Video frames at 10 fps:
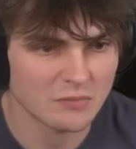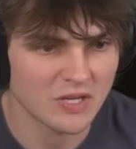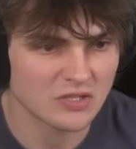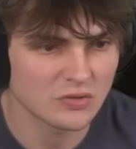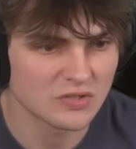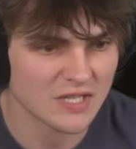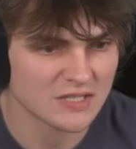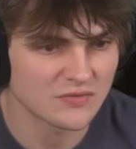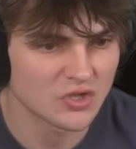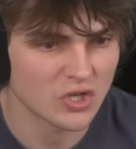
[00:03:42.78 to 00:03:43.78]
make two stacks
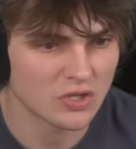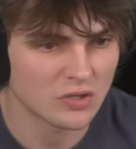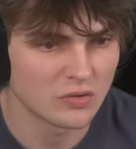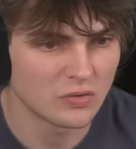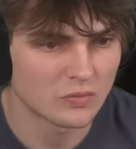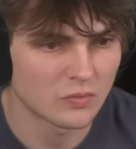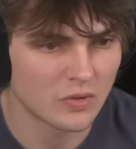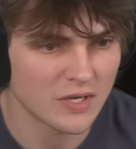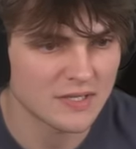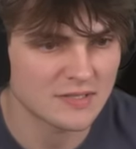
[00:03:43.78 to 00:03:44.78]
of charcoal
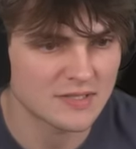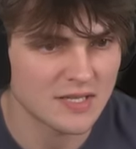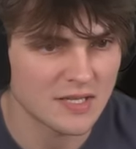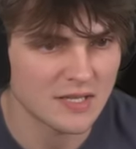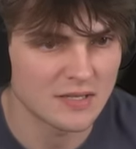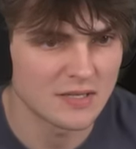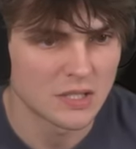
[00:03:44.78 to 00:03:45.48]
right here.